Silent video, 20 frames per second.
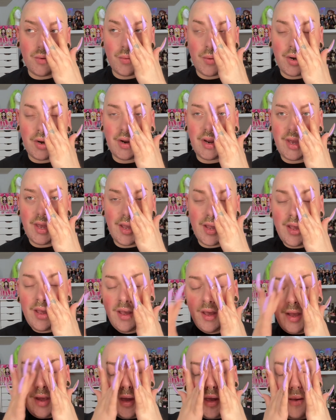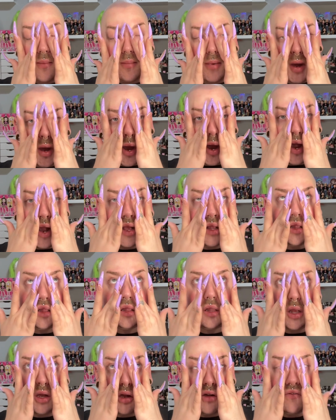worry. But I
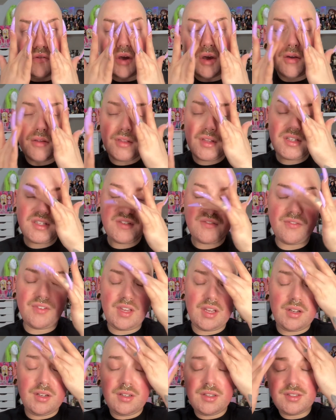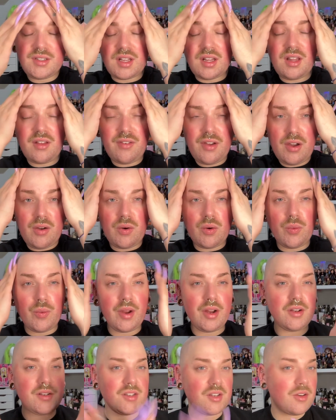love how this feels. I love how it
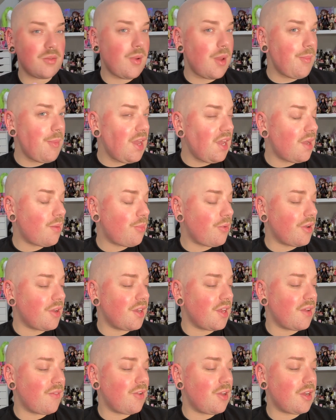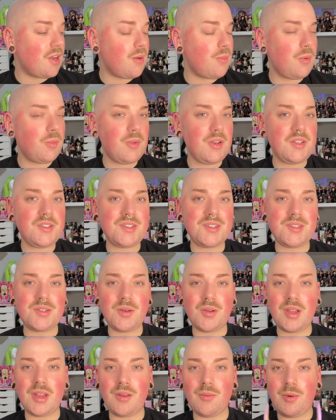wears under my makeup. We're gonna give it a couple minutes to
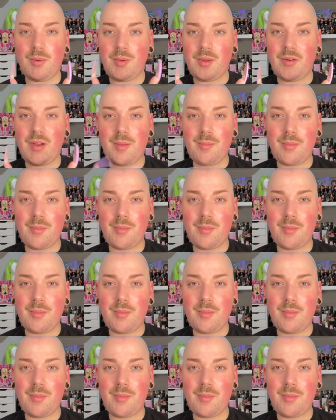soak in and we'll be right